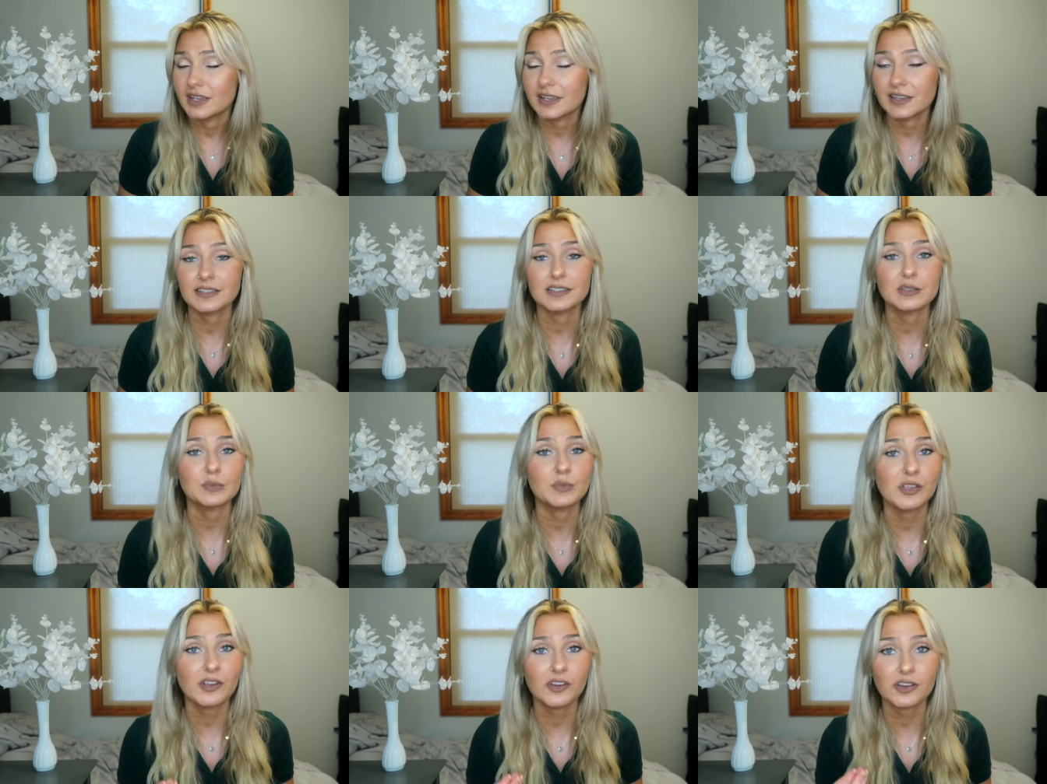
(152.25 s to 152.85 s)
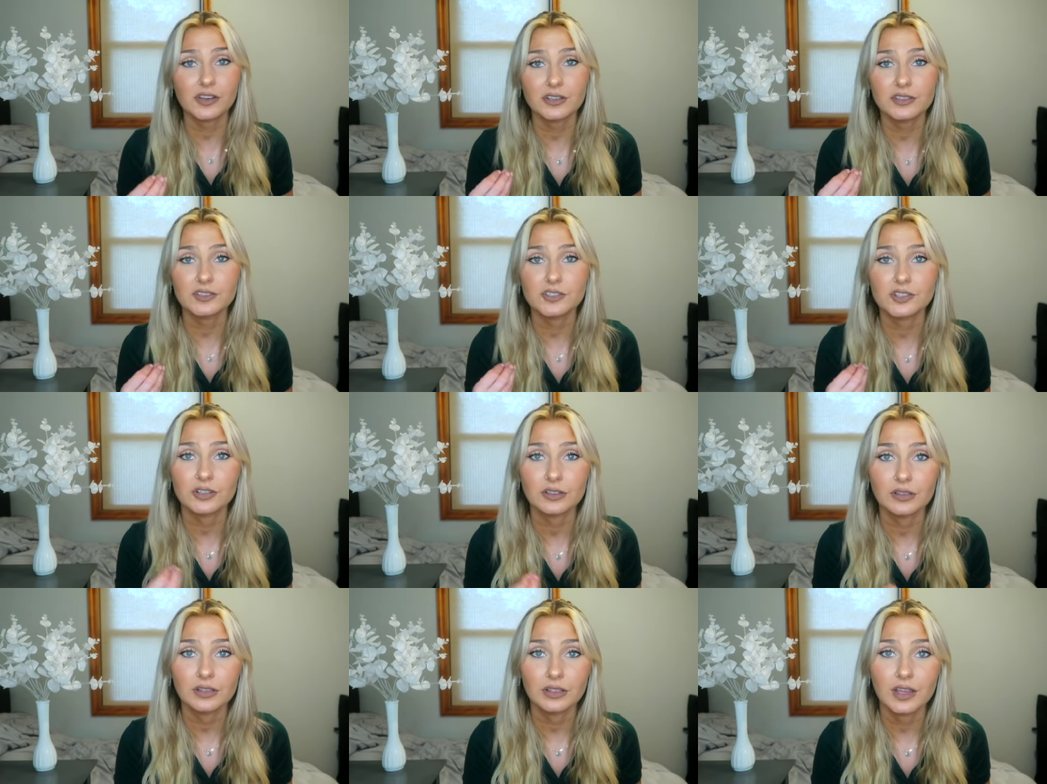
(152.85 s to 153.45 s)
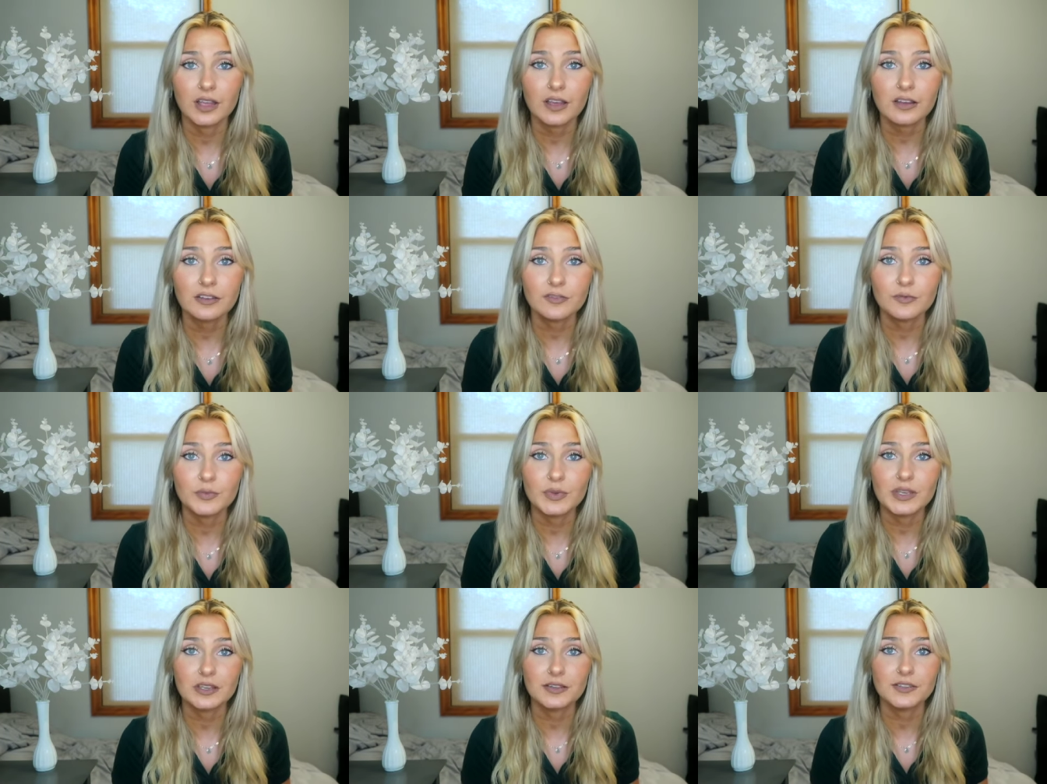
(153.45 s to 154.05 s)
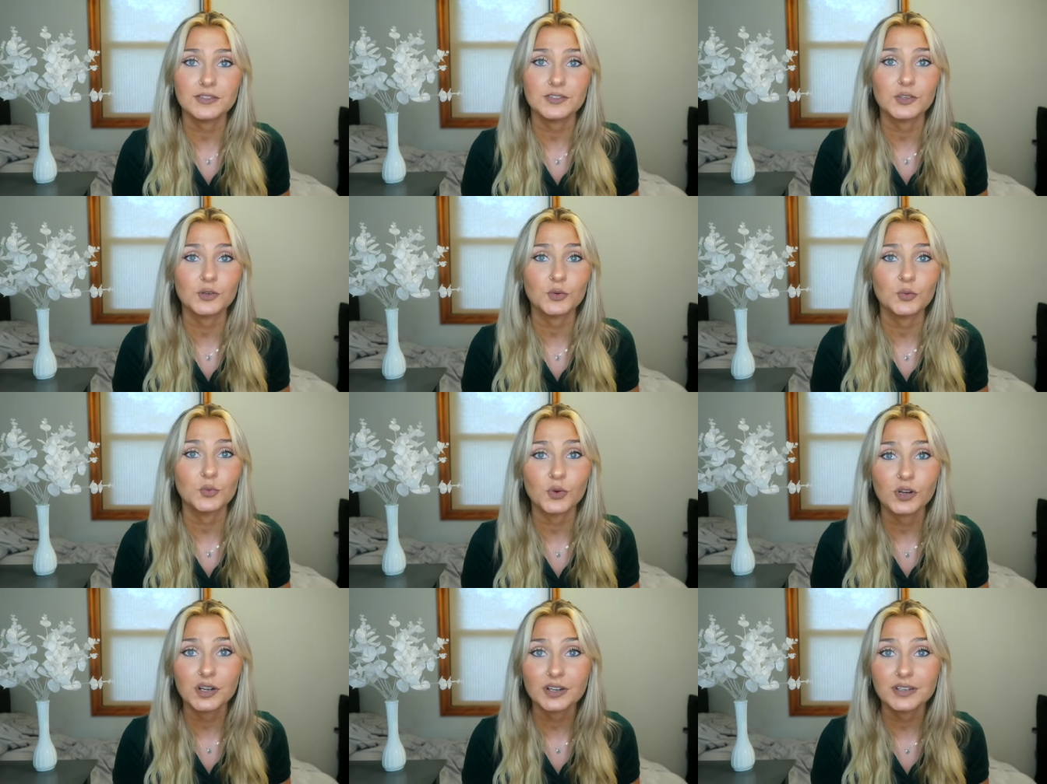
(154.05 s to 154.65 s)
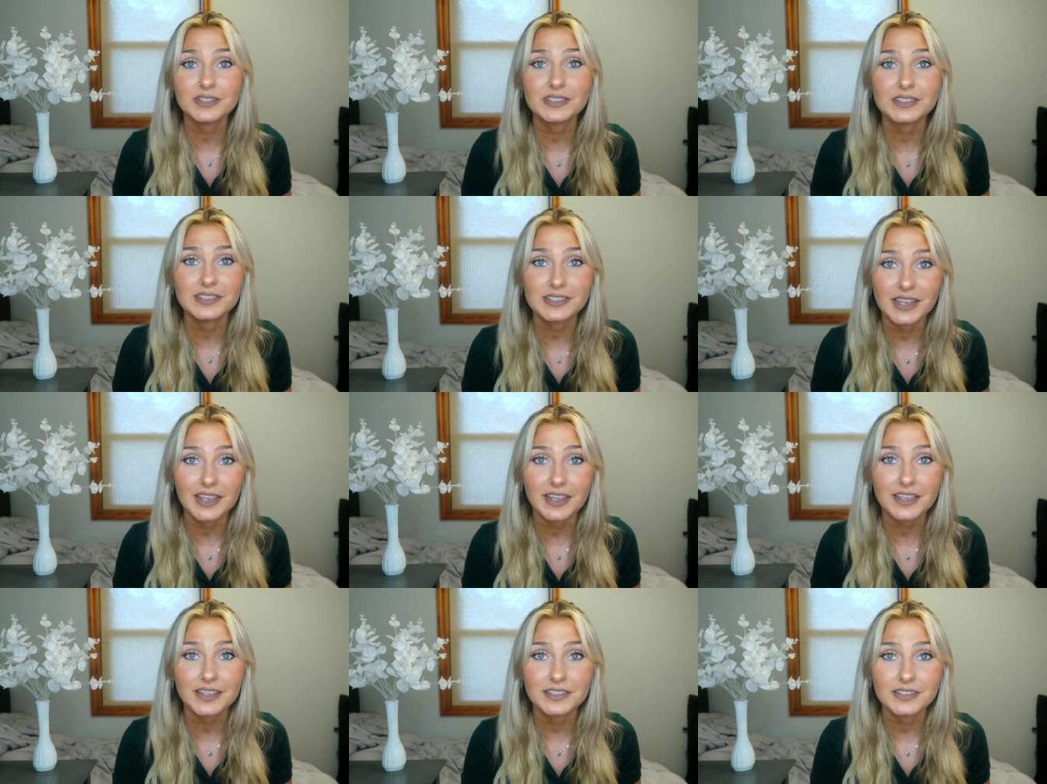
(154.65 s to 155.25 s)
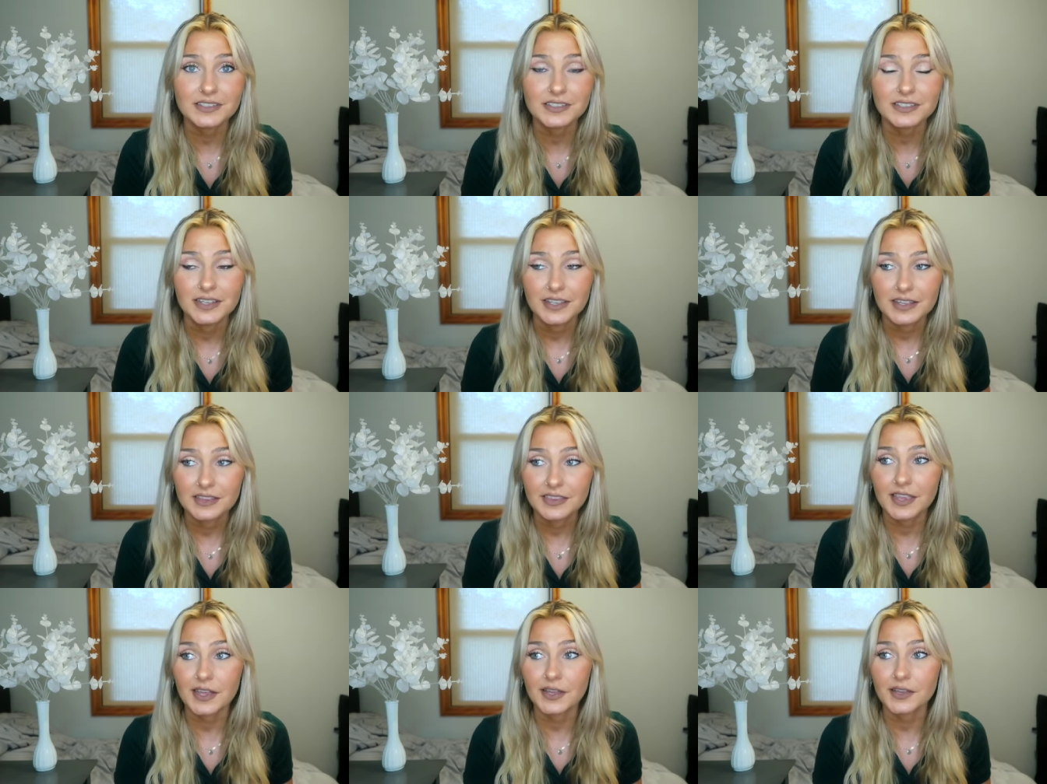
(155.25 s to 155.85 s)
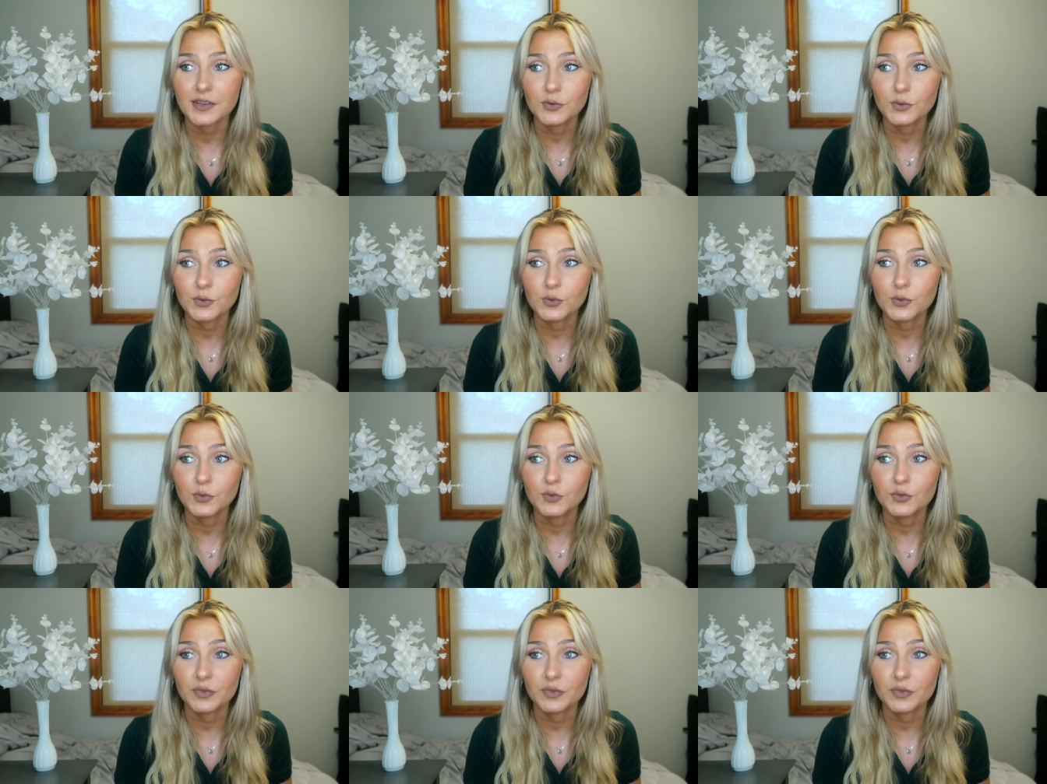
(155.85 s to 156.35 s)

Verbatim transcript: experience your love because your word says that